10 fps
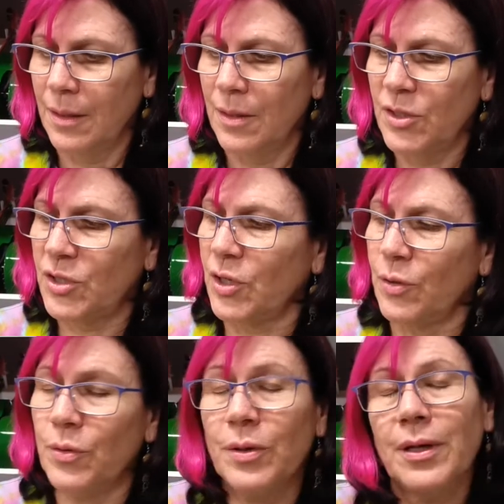
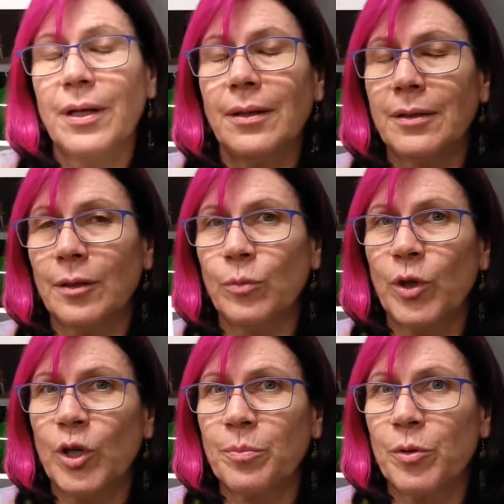So little
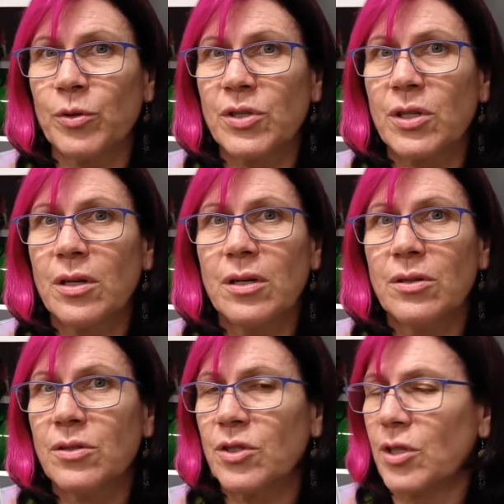workbooks,
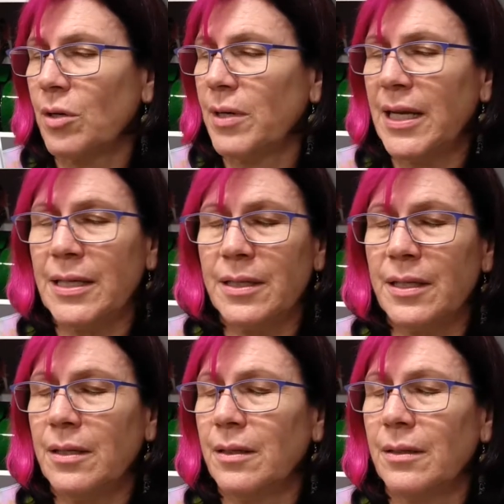so handy.